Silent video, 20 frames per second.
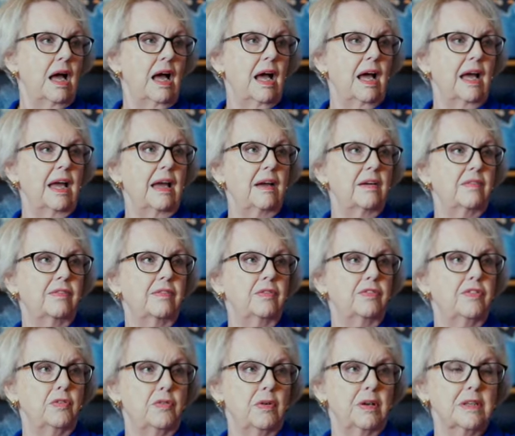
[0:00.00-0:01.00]
I have a
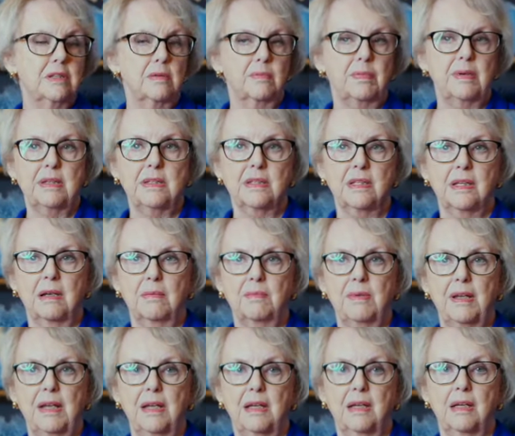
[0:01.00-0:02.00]
few recipes that I
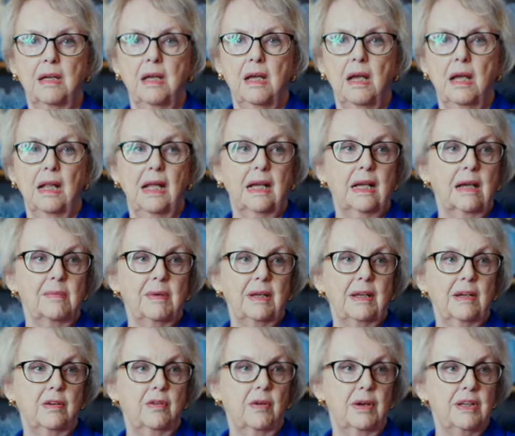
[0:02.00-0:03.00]
make. Like I
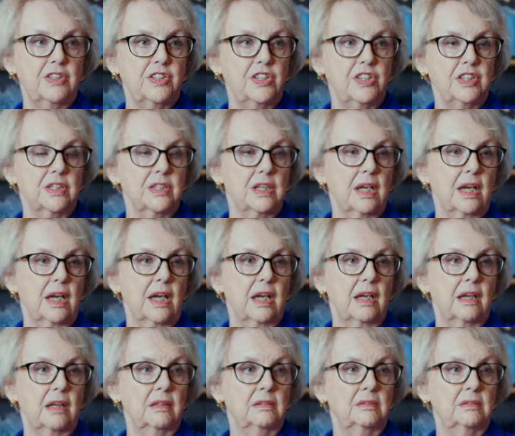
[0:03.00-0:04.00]
make a great cheesecake.